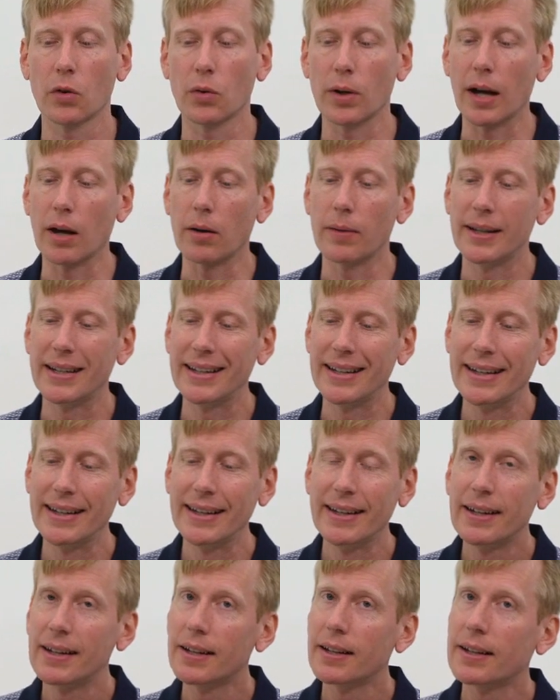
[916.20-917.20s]
Now,
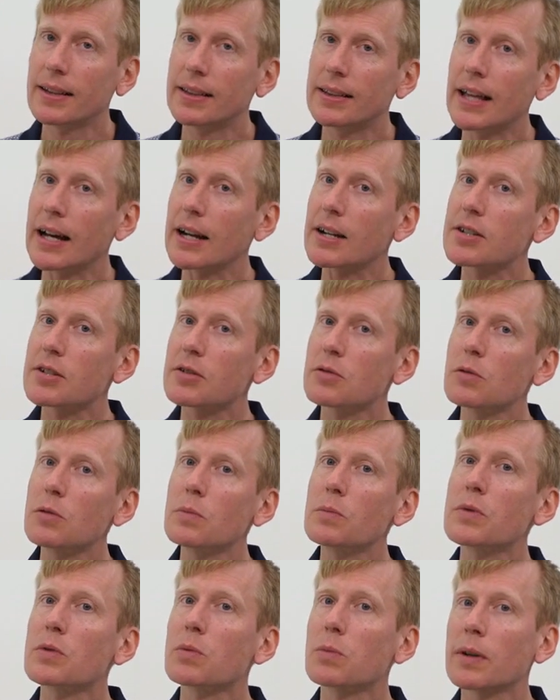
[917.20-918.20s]
that
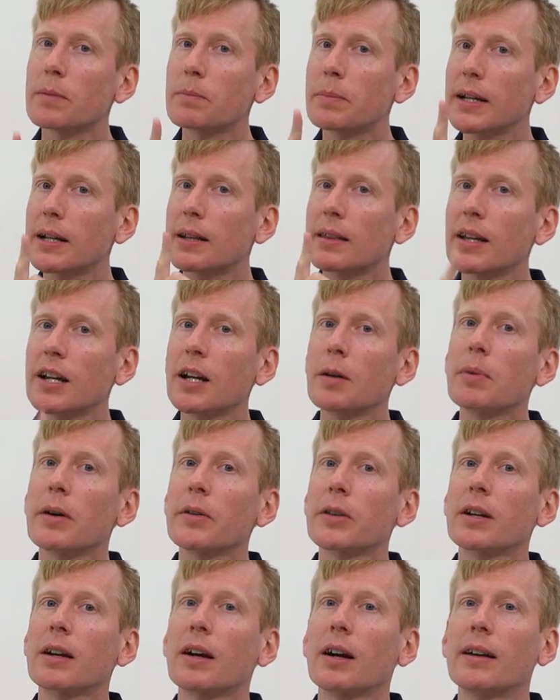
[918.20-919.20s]
assumes one big thing
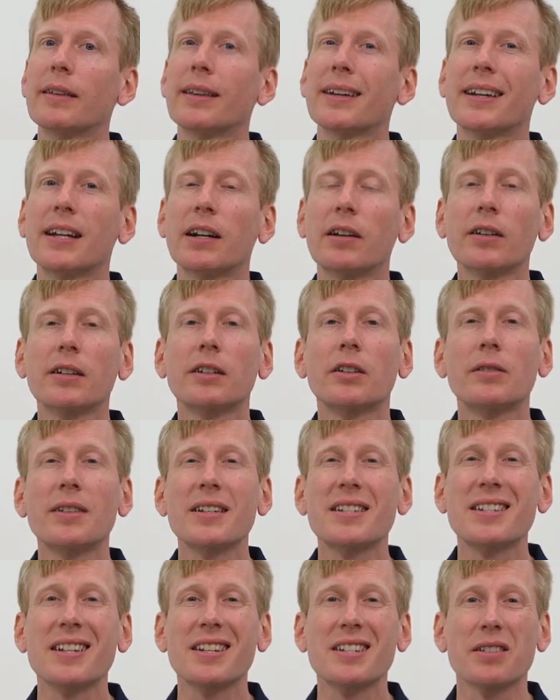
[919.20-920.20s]
about the
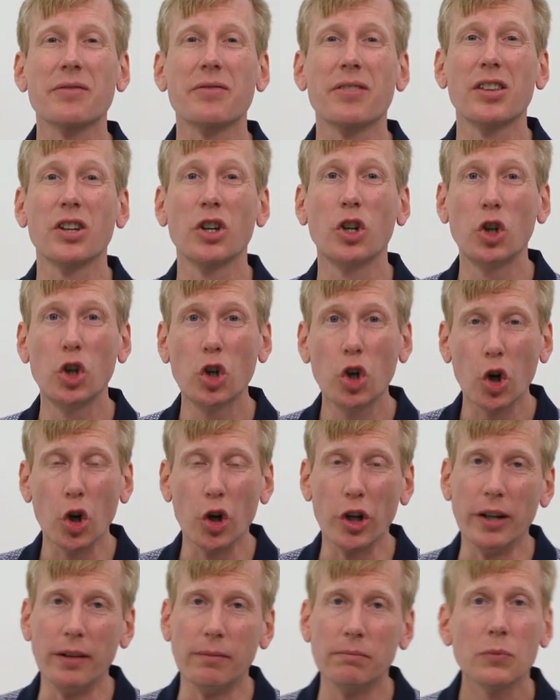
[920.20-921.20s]
characteristics of the
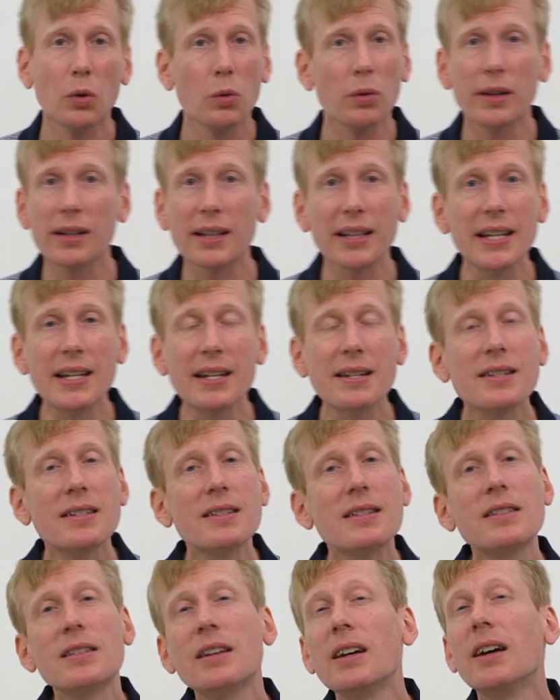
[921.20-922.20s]
good, or at
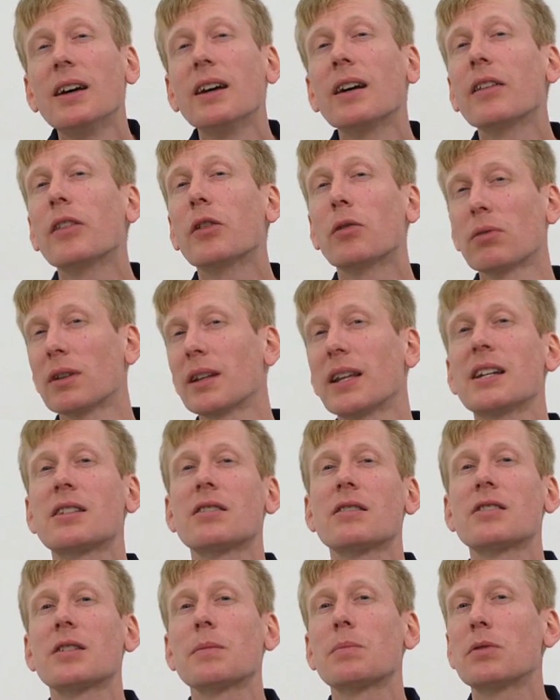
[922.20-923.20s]
least the
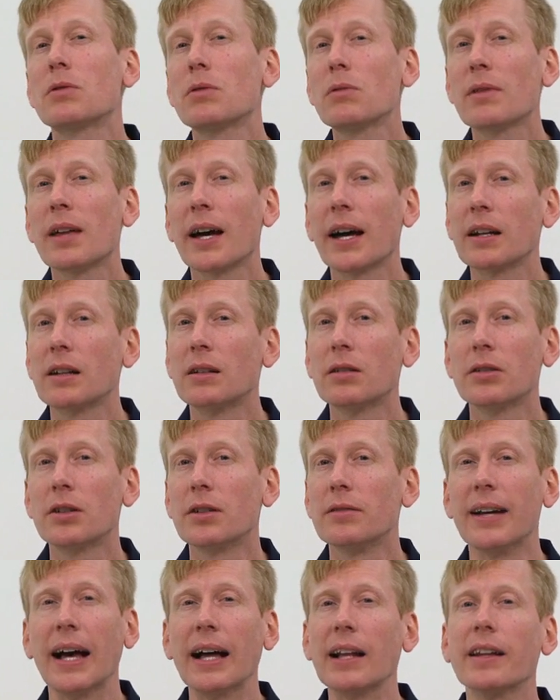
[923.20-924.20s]
relationship to that good
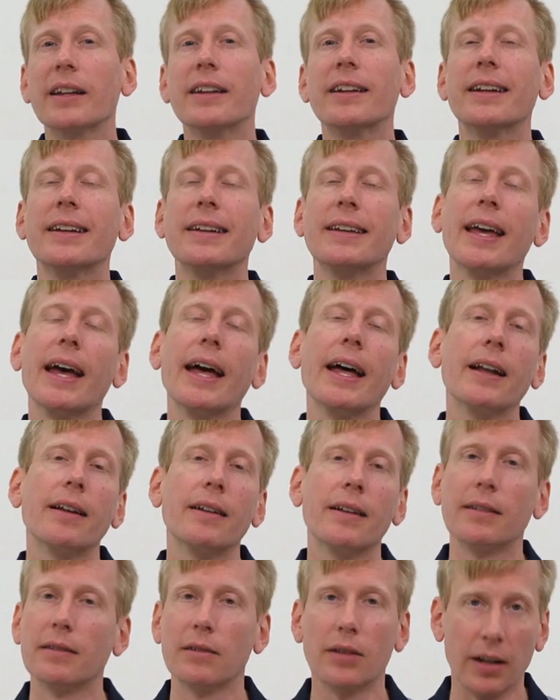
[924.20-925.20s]
of Helen and
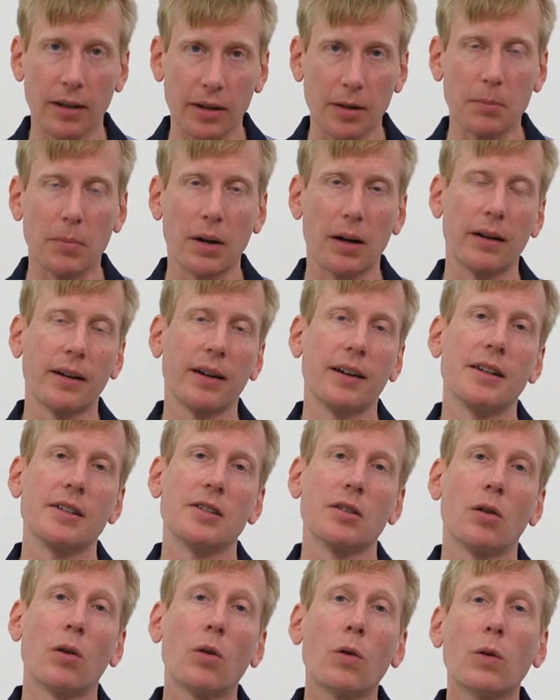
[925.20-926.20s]
Ken and then the market
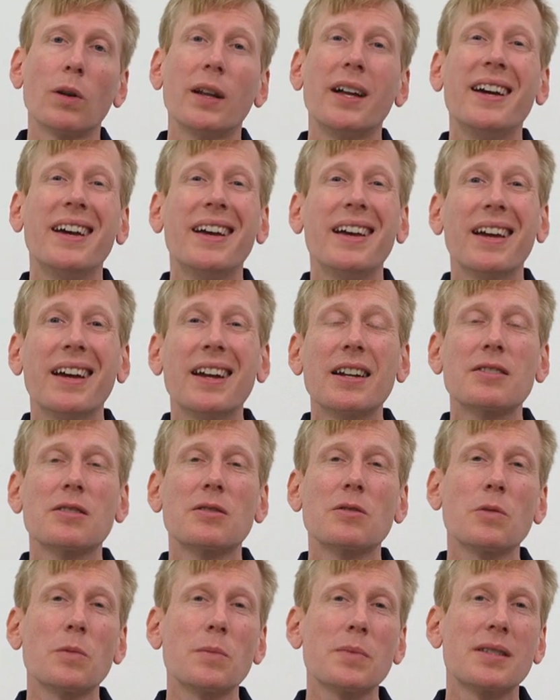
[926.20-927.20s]
as a whole. It
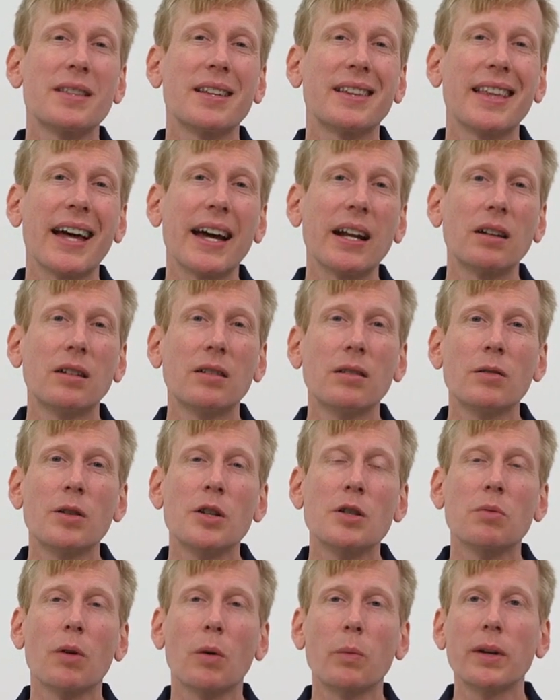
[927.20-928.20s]
assumes that that good
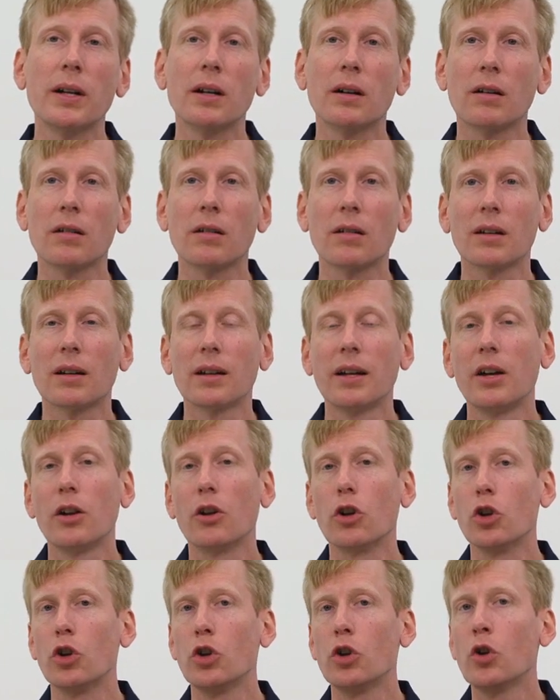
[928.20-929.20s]
is what we call
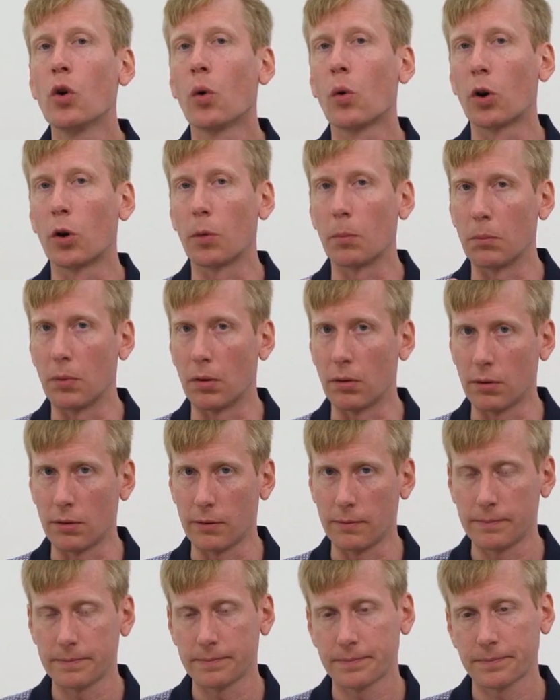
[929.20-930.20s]
normal.